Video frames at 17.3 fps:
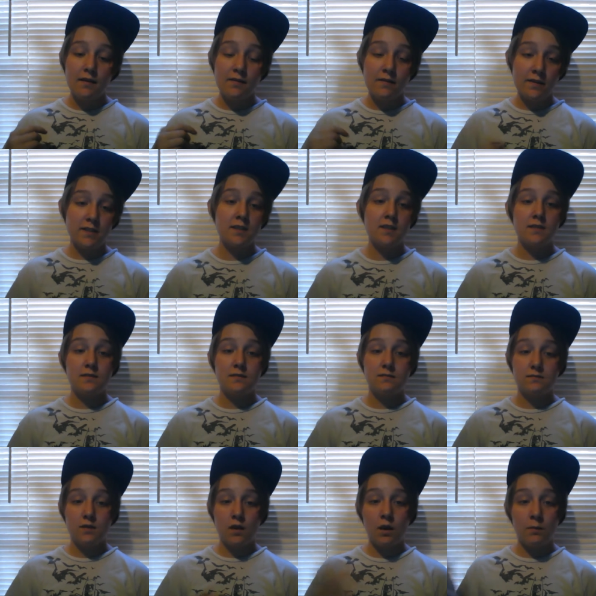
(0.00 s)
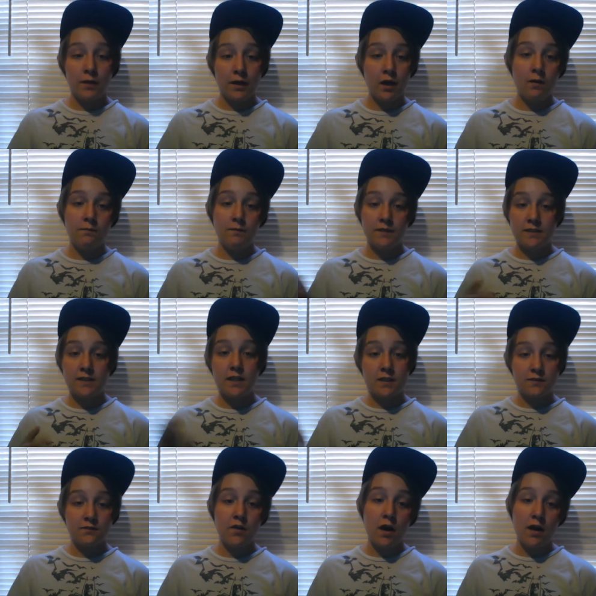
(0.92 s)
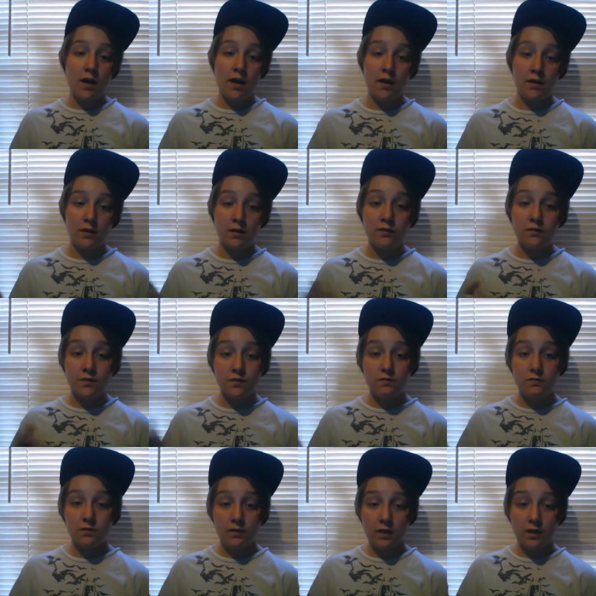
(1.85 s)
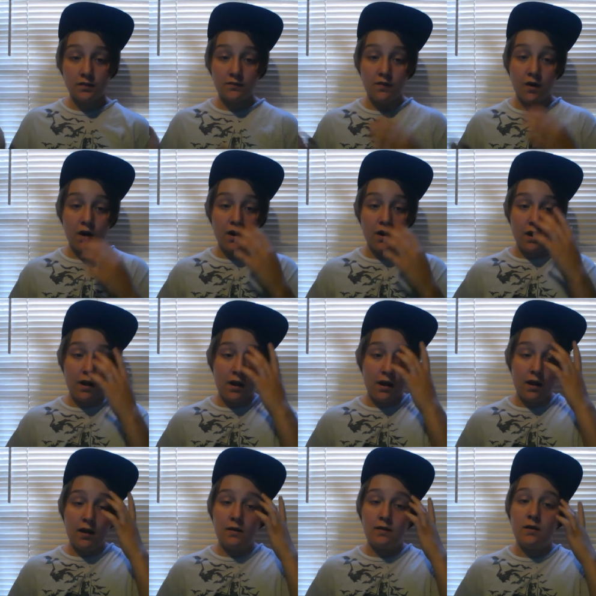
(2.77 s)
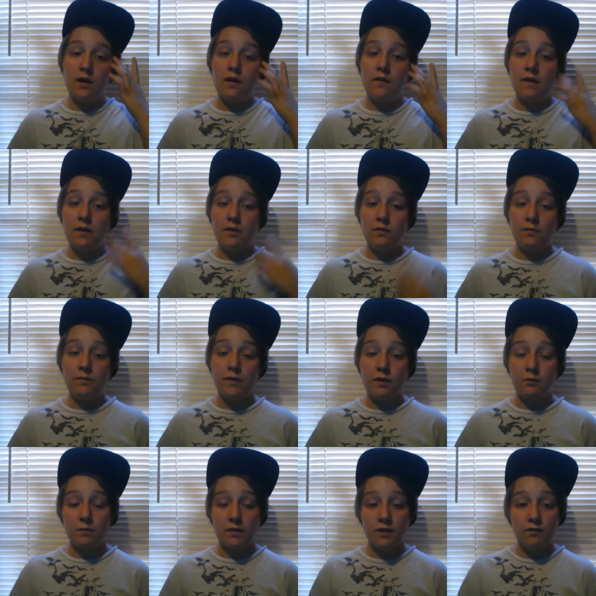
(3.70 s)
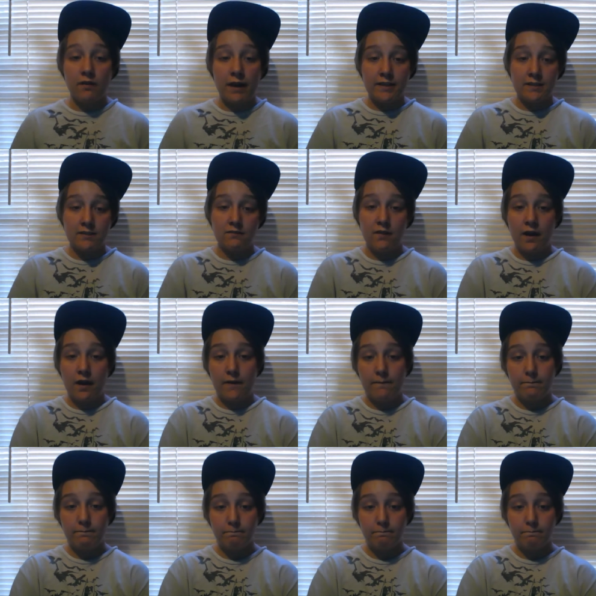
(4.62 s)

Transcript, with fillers: this coming up this next Friday, you know, this, the next Friday, and uh, that'll that'll be the last of that.